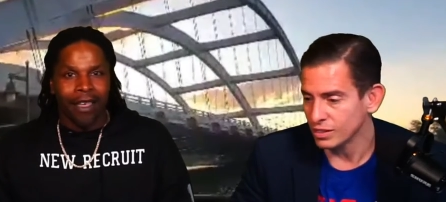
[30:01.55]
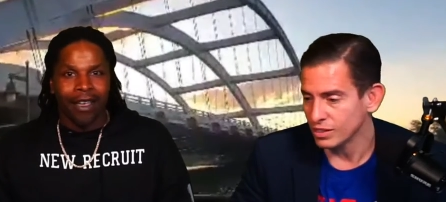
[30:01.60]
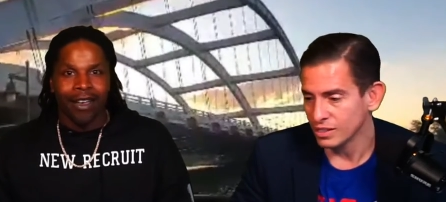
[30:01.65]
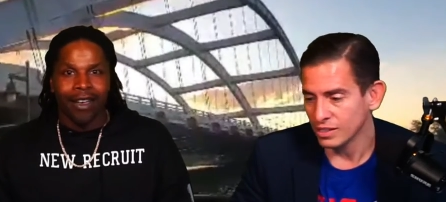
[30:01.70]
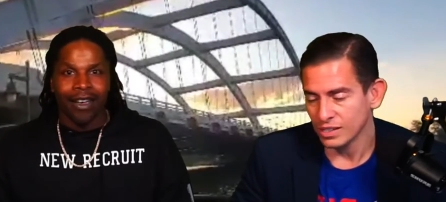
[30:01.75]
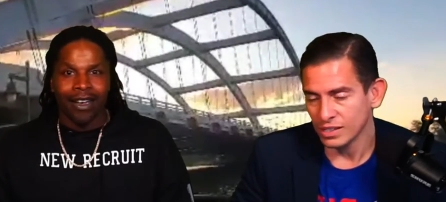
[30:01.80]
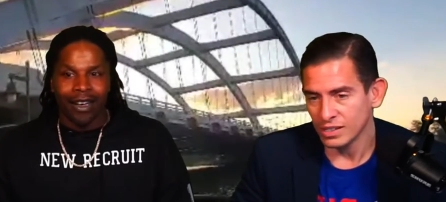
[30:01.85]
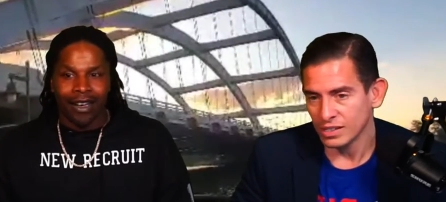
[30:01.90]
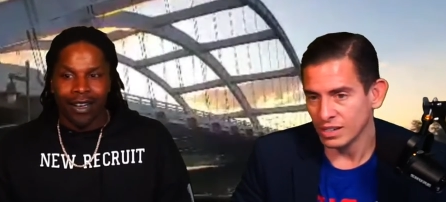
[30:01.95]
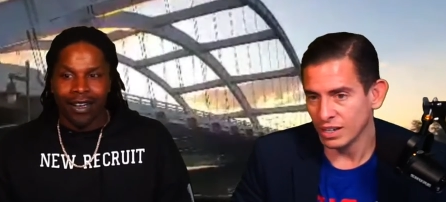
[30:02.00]

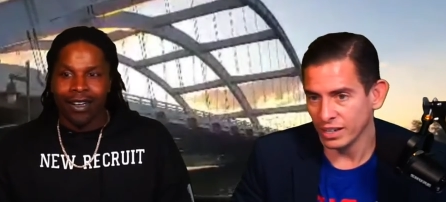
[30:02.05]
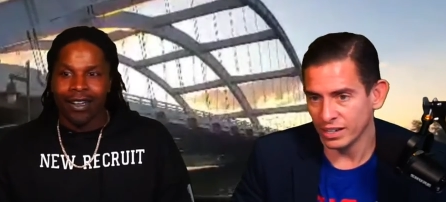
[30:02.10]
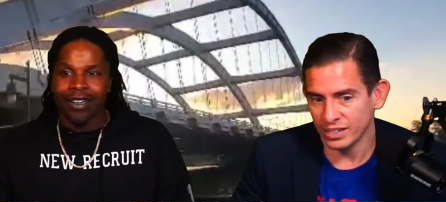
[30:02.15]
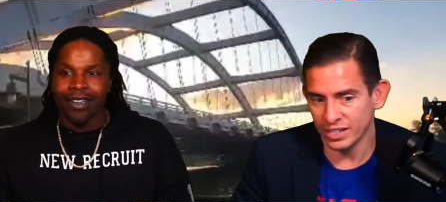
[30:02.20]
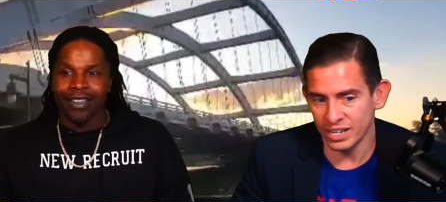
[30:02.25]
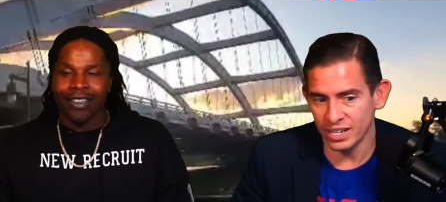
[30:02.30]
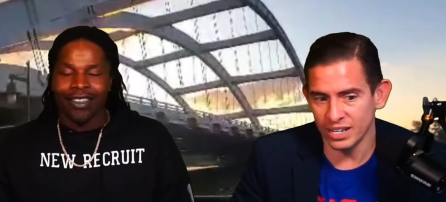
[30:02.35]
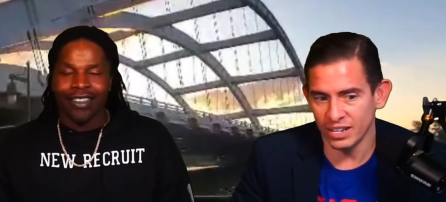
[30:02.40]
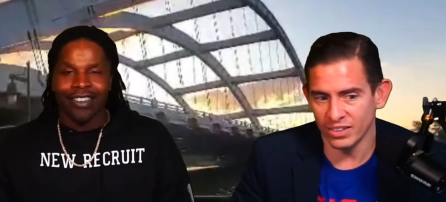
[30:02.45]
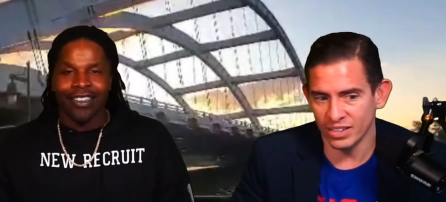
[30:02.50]
Speaker 1: Yeah.
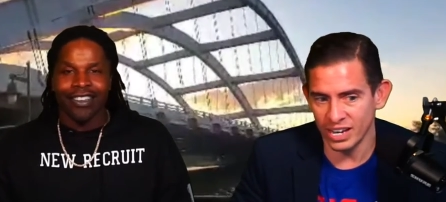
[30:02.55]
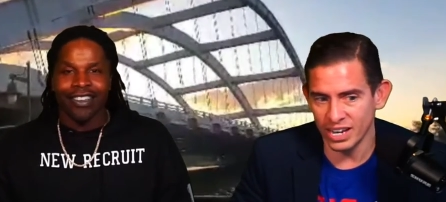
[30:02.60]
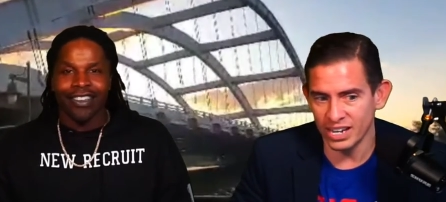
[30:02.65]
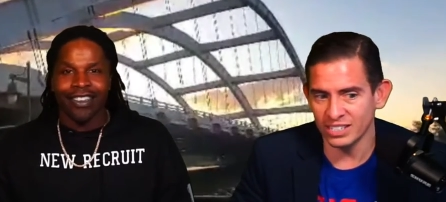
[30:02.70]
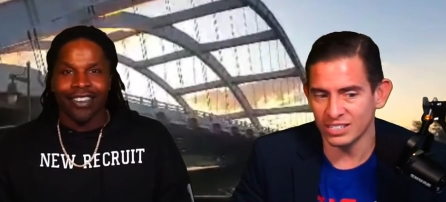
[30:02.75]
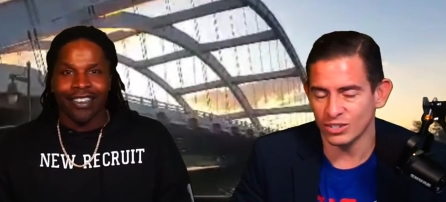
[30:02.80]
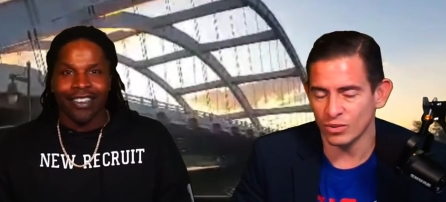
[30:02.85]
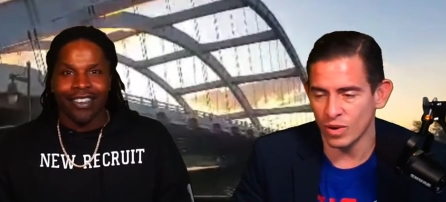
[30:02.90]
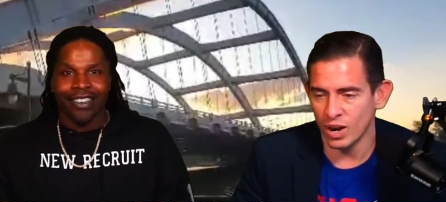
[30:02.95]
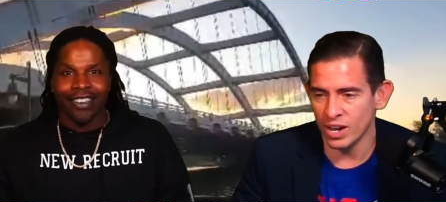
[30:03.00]
Like that,
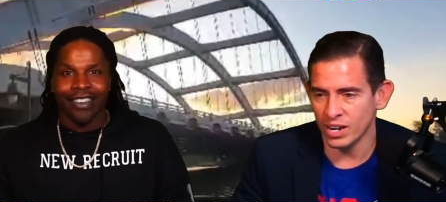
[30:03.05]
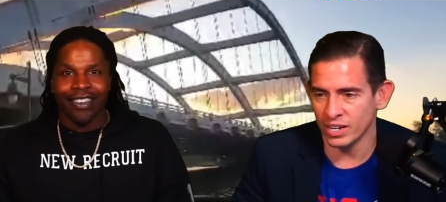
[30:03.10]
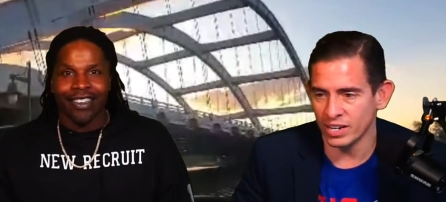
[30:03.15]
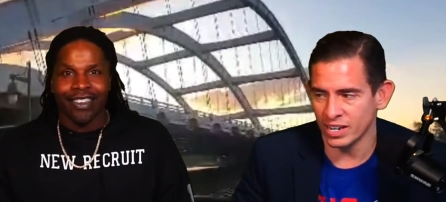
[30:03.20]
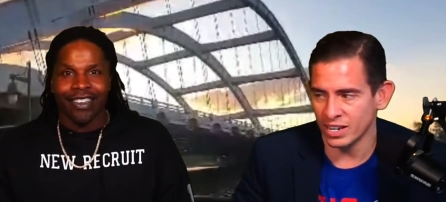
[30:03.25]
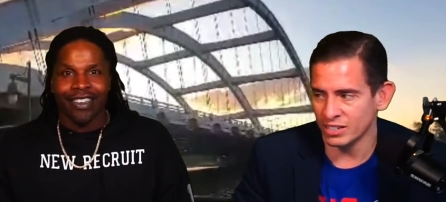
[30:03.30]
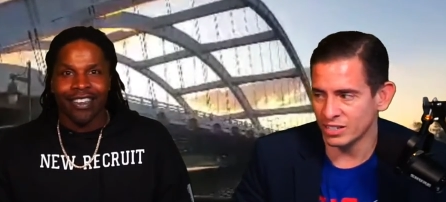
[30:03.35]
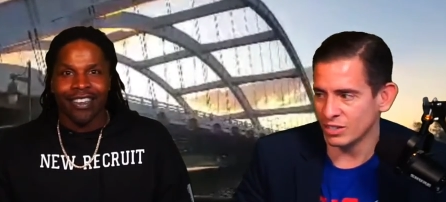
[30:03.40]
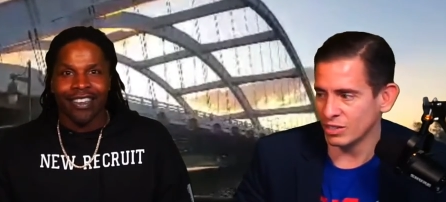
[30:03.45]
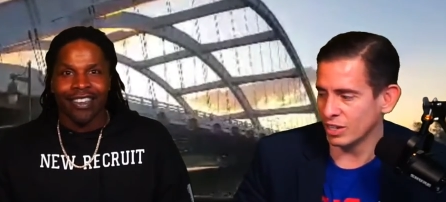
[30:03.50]
that's grinding
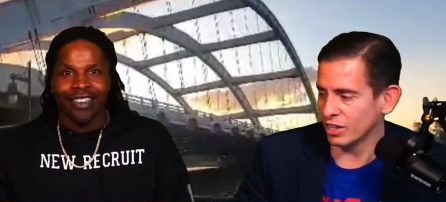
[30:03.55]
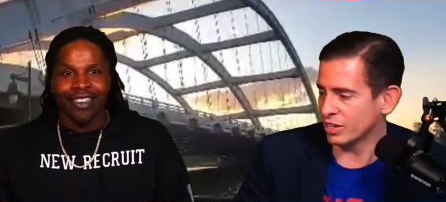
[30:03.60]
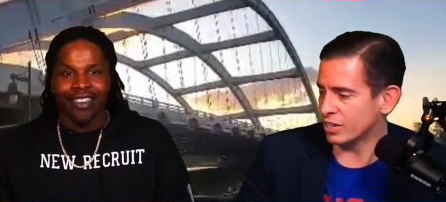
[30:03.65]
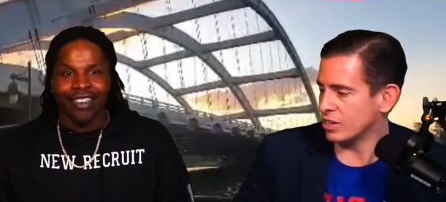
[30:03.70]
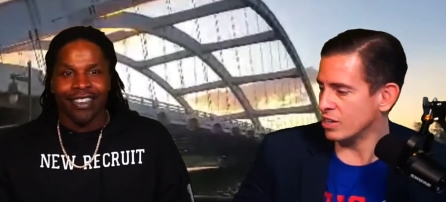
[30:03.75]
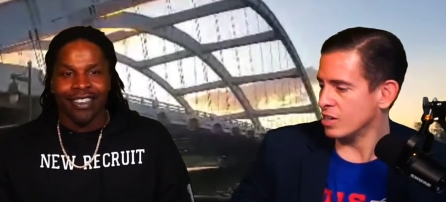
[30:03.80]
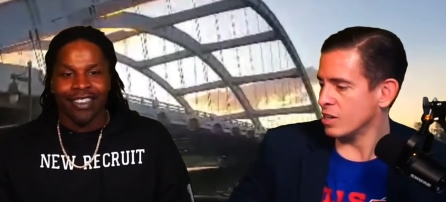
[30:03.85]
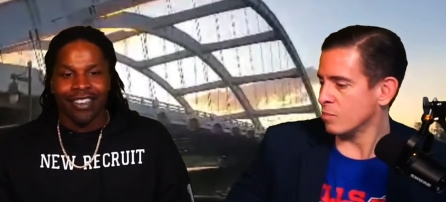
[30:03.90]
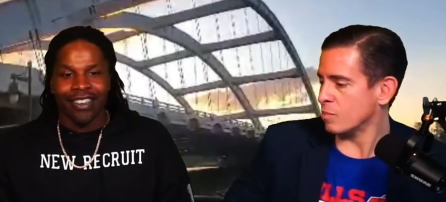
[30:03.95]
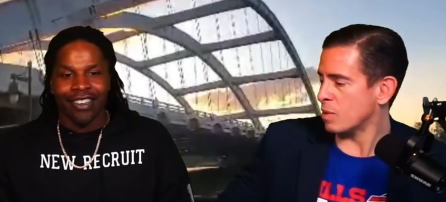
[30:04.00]
out to like,
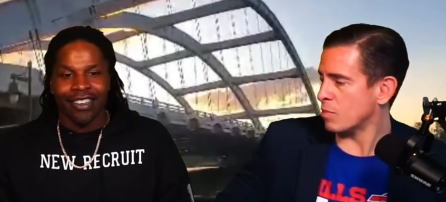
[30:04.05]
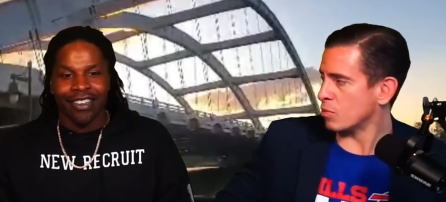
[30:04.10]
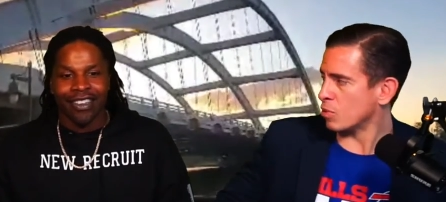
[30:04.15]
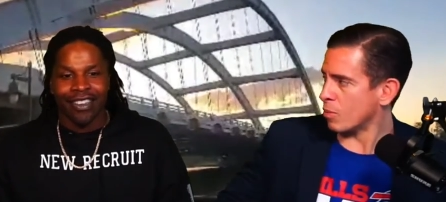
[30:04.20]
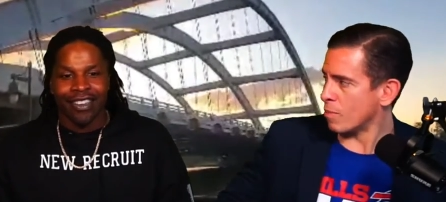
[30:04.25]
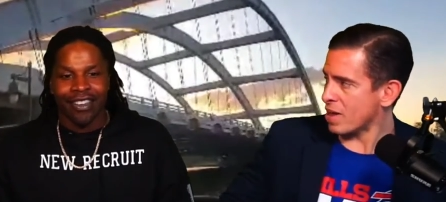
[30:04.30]
people